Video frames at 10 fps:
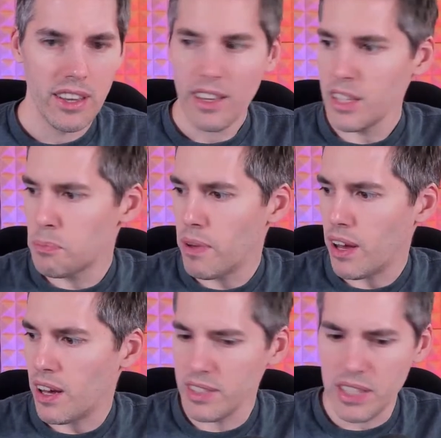It's,
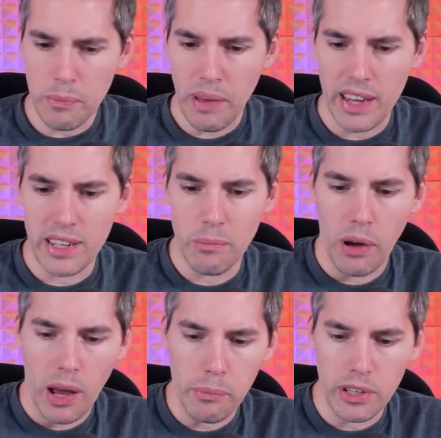uh, isn't it Banded
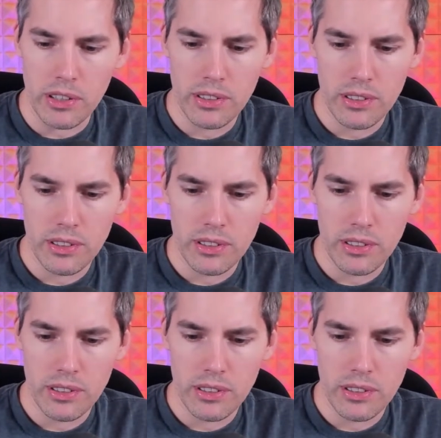Pauper?